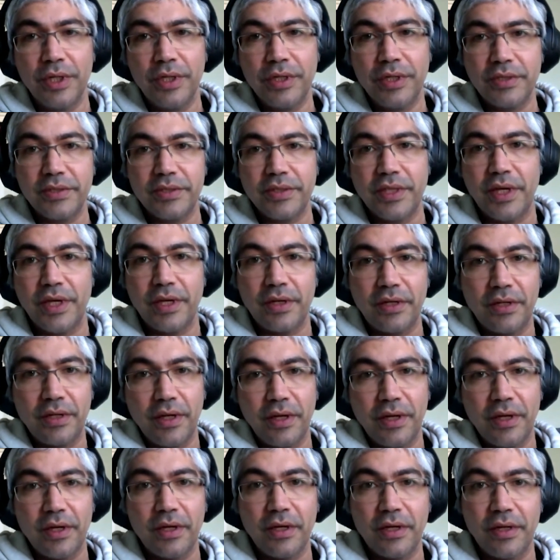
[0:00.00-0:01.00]
set,
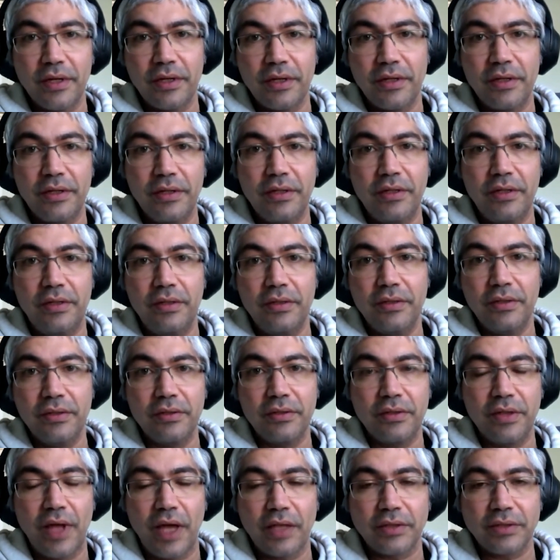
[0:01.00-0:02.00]
and
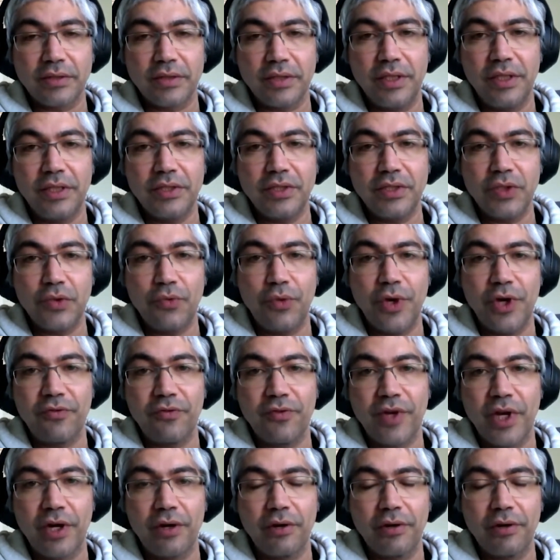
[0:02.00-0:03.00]
that's an easy way
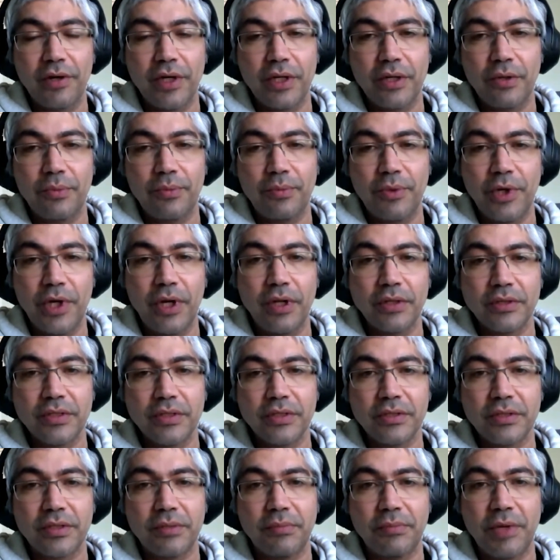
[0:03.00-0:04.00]
of getting an operating
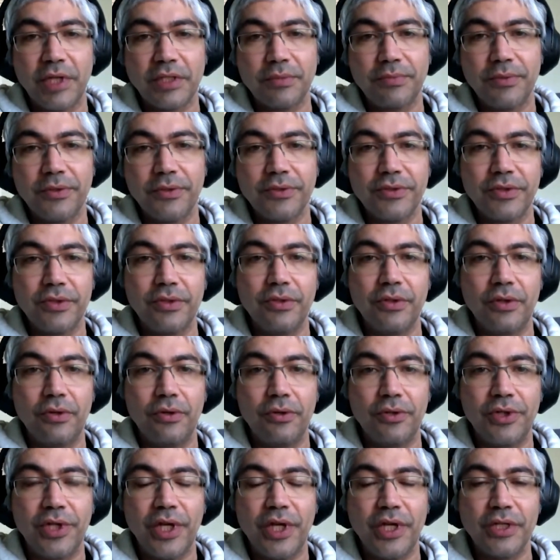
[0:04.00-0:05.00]
system as opposed to good
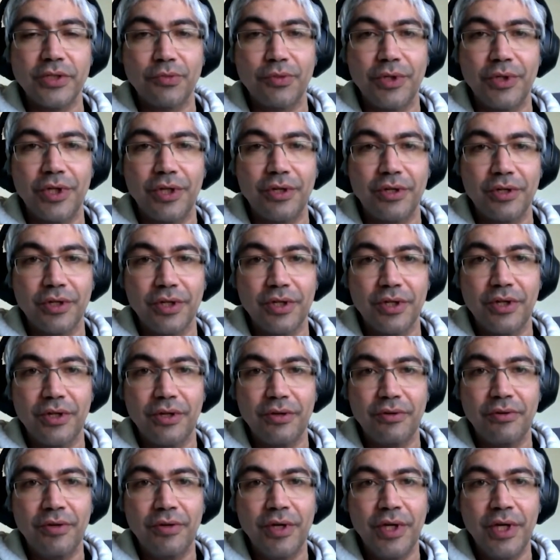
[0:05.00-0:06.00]
old days where,
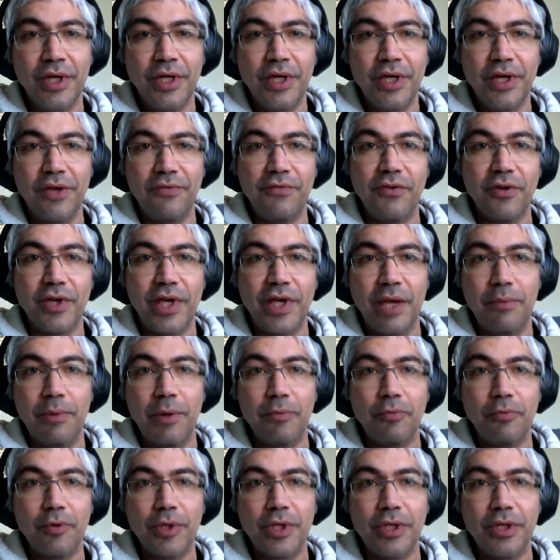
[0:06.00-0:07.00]
if you came
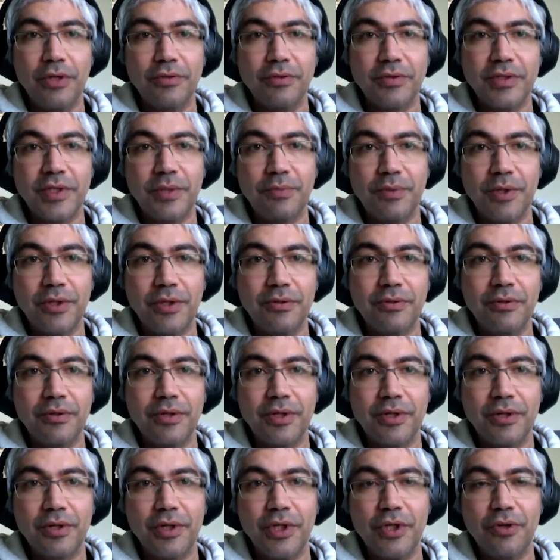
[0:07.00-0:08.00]
up with a new CPU
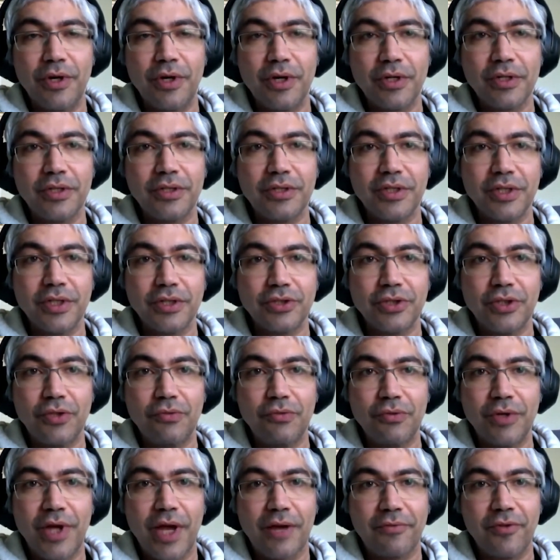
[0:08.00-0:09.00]
or a new architecture, you
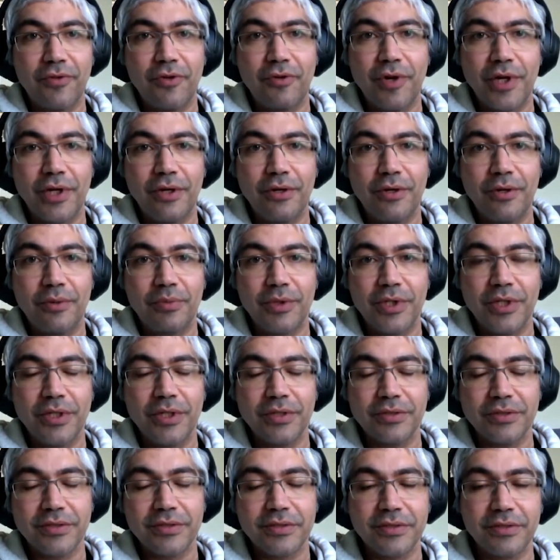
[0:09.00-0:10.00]
would have to write an
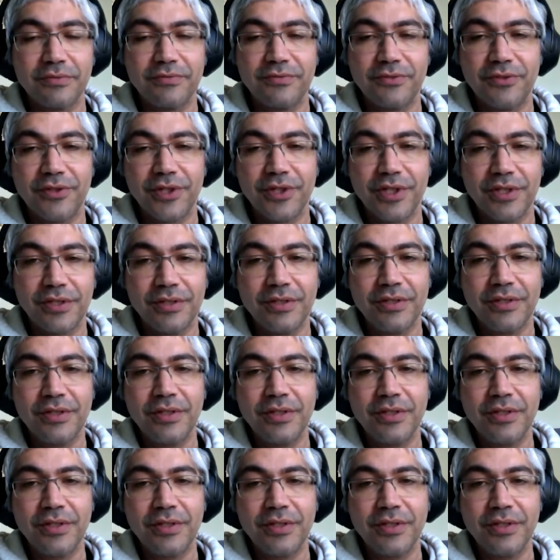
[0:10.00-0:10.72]
operating system for it.